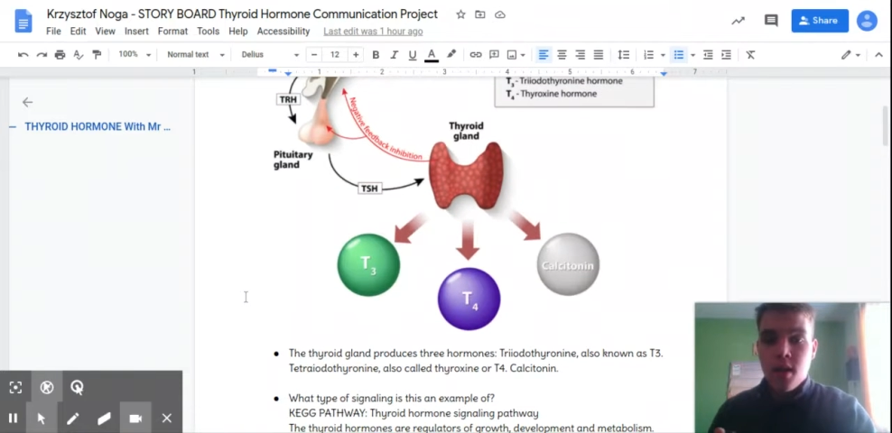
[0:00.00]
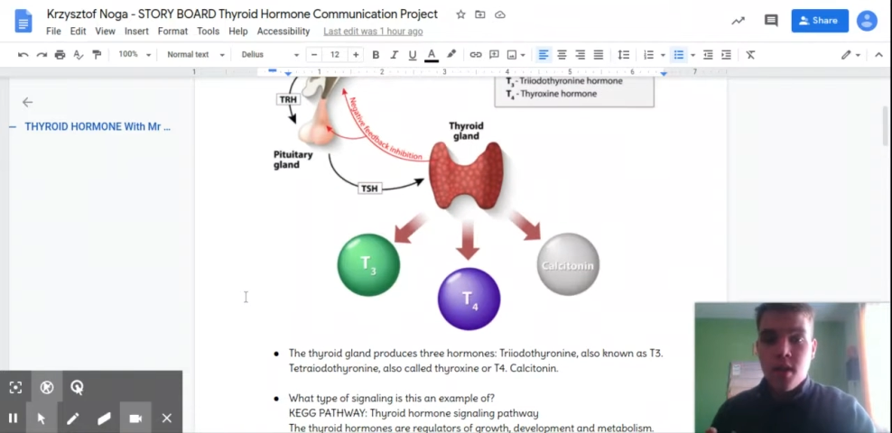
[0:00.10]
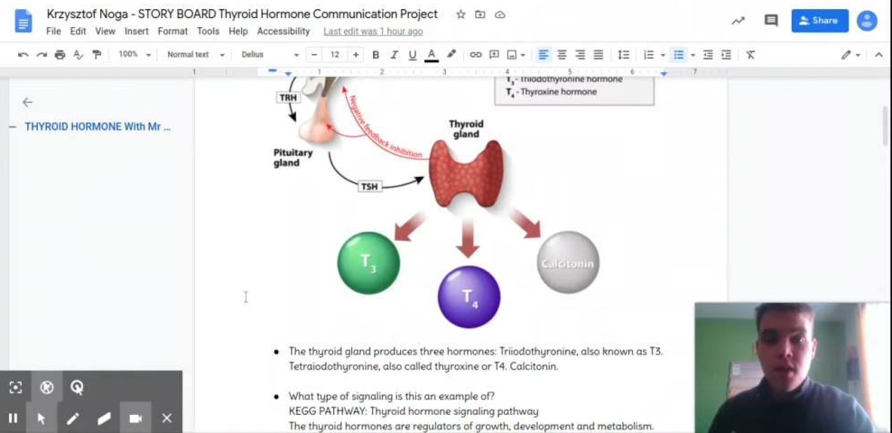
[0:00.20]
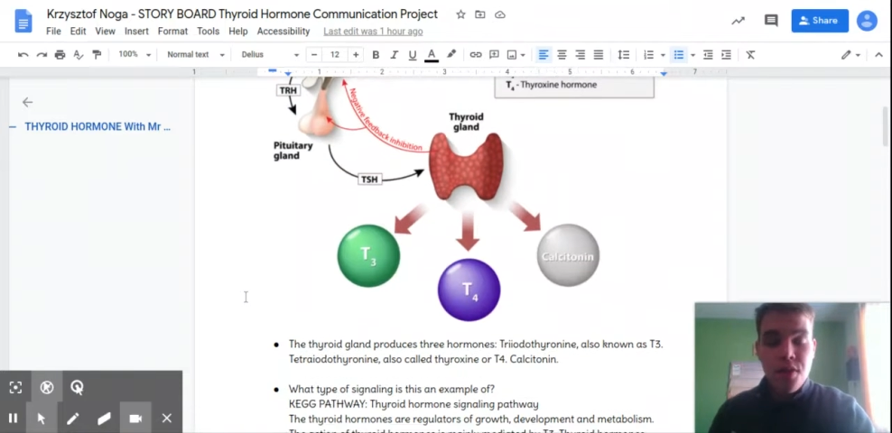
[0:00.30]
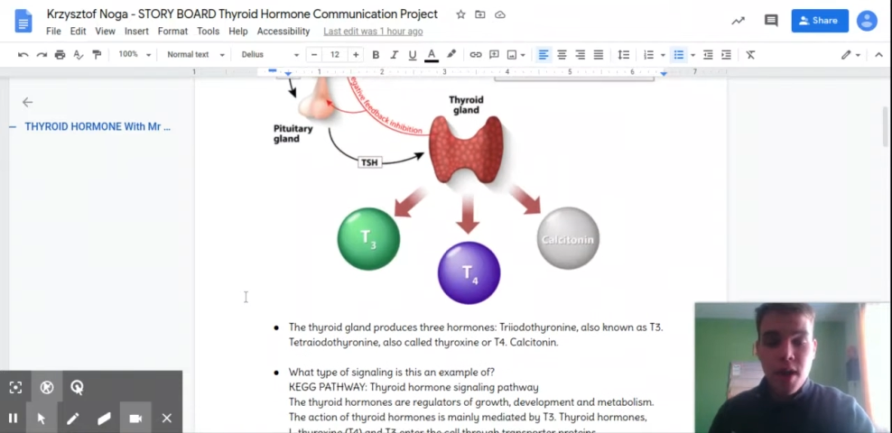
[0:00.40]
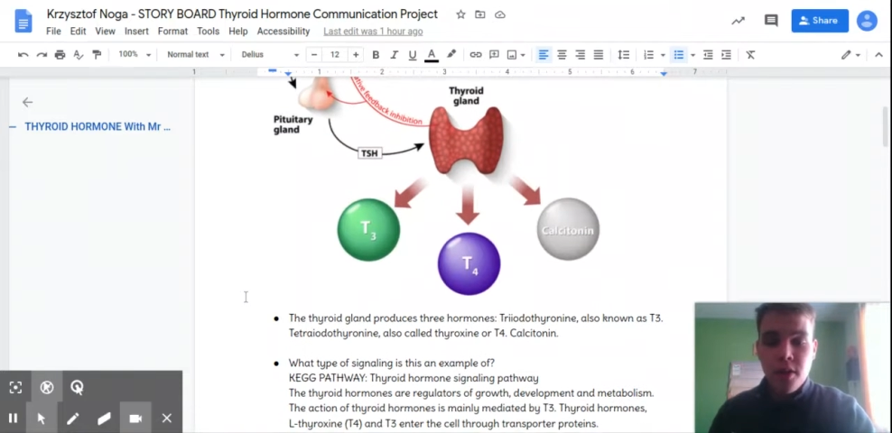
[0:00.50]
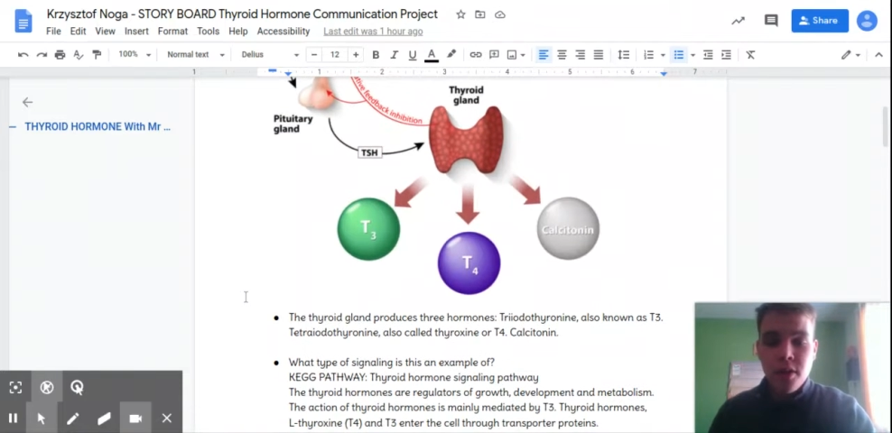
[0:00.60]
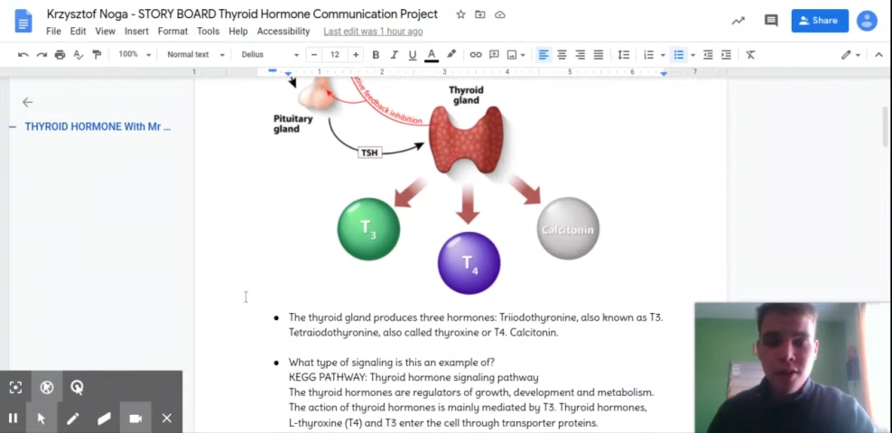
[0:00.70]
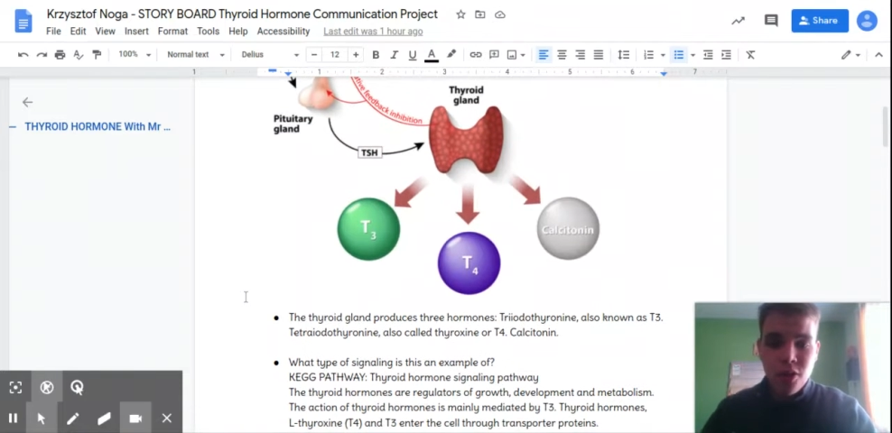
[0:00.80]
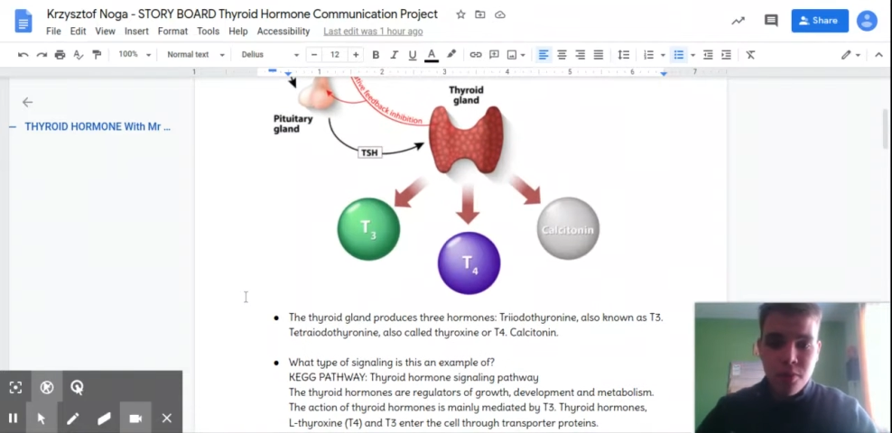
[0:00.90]
The
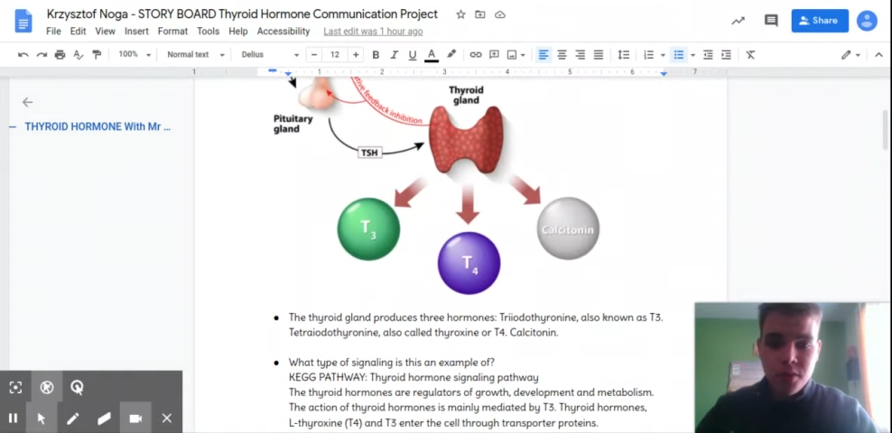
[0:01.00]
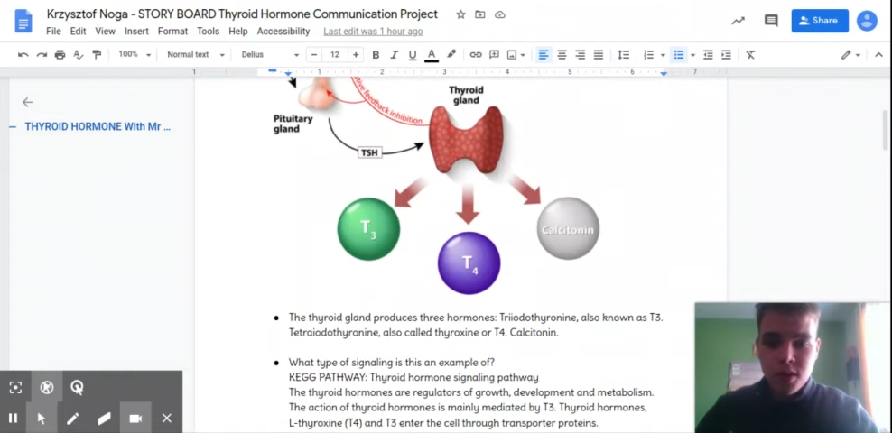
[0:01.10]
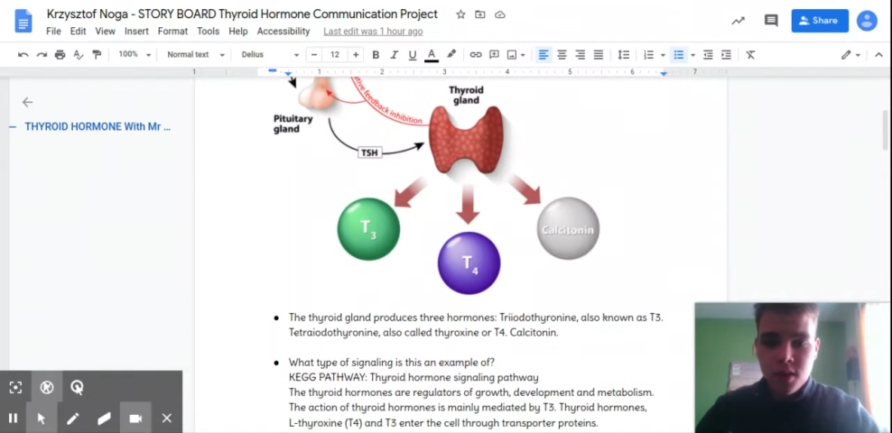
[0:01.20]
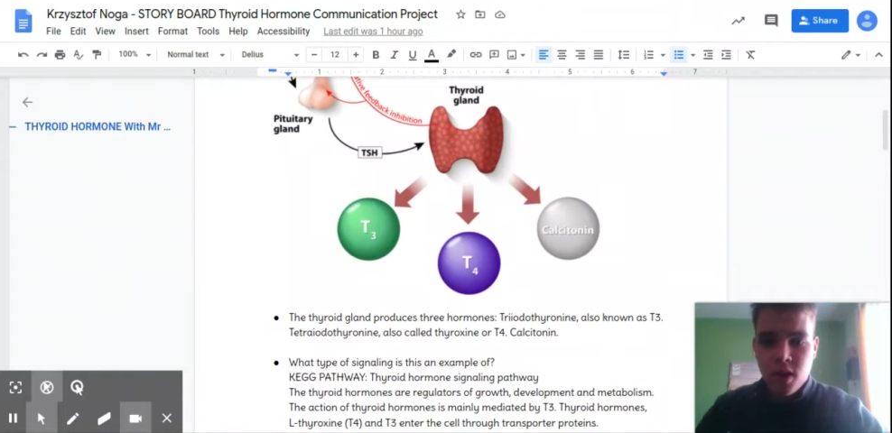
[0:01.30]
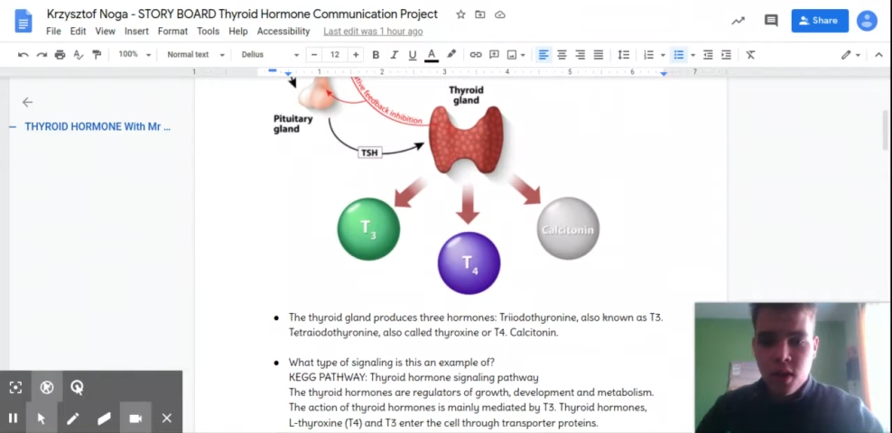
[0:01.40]
thyroid hormones are